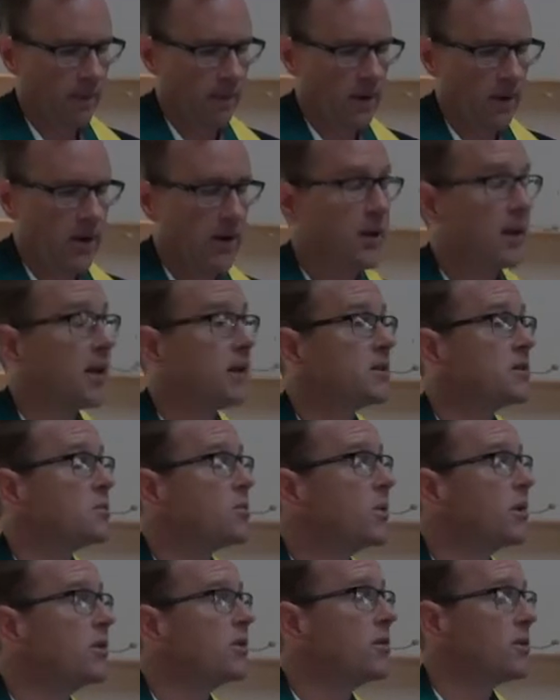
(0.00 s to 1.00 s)
I guess,
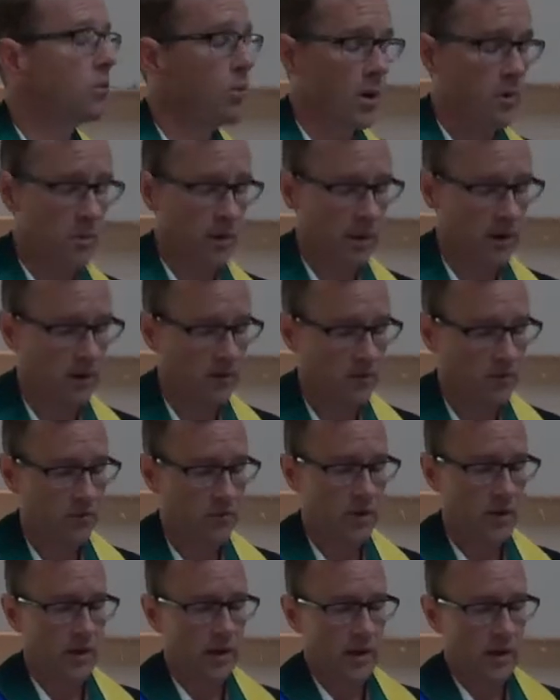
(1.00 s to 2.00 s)
with the women, if
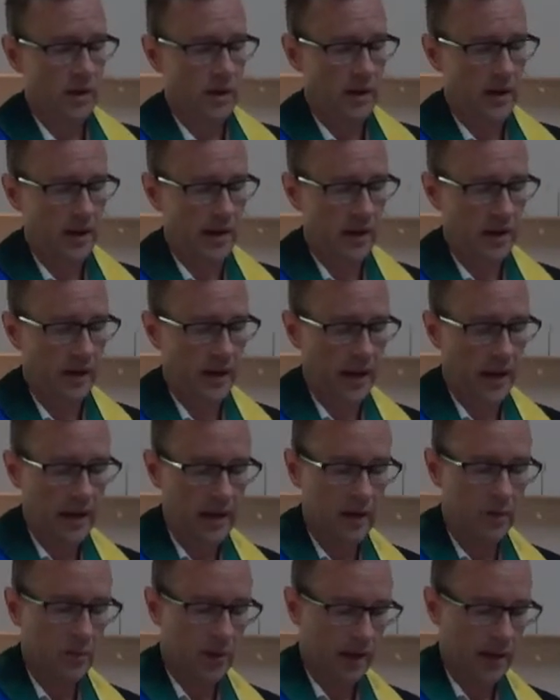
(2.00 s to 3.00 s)

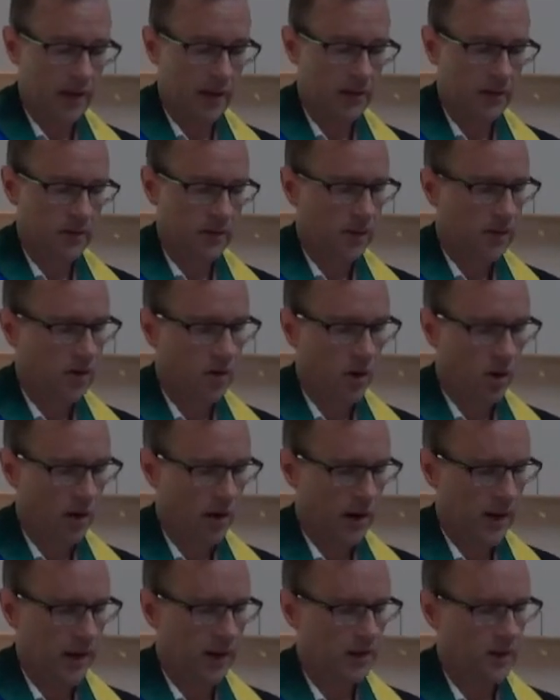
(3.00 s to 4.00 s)
anywhere,
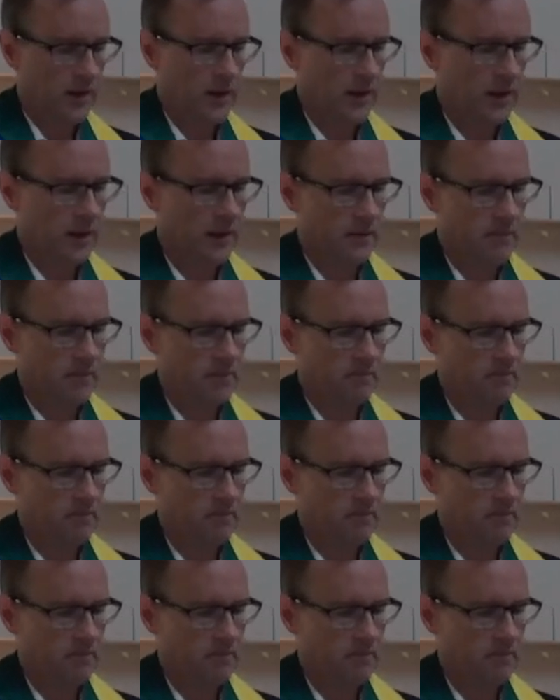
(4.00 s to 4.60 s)
not out there.